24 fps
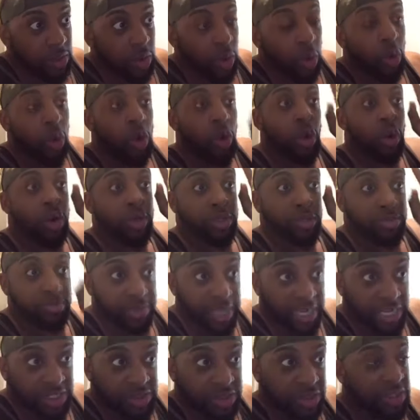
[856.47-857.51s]
or, or
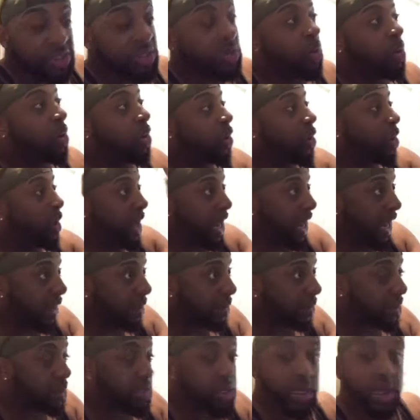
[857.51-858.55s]
Demetrius or, or
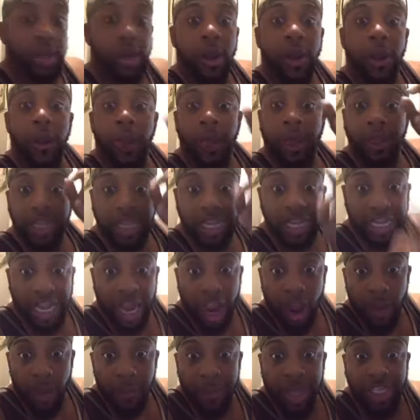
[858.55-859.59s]
Erica, yeah,
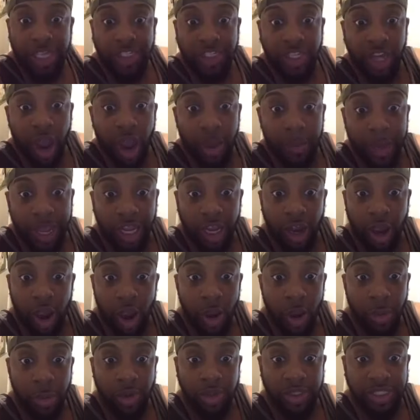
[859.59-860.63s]
y'all make sure y'all make it
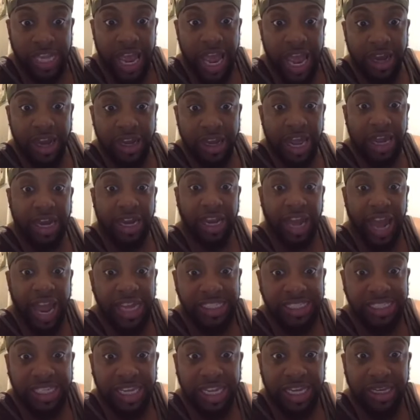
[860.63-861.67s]
home on time. Now the lights
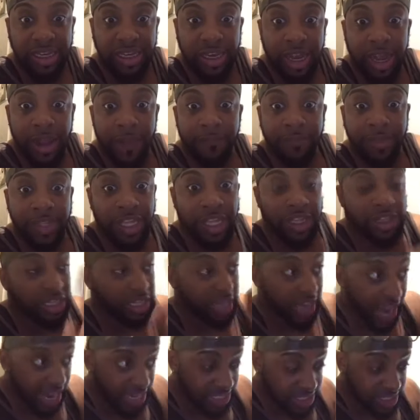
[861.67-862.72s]
getting, yeah, the
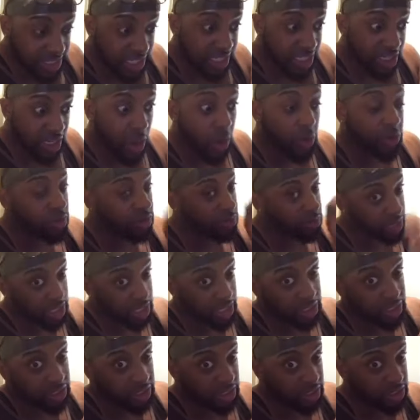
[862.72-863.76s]
lights getting low. You get,
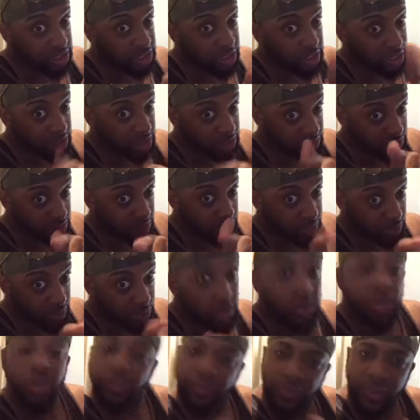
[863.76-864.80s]
get, get, you,
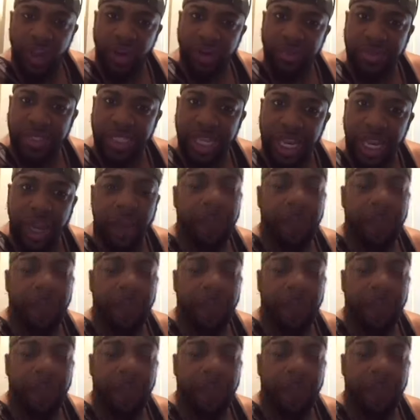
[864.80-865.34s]
you feel what I'm saying?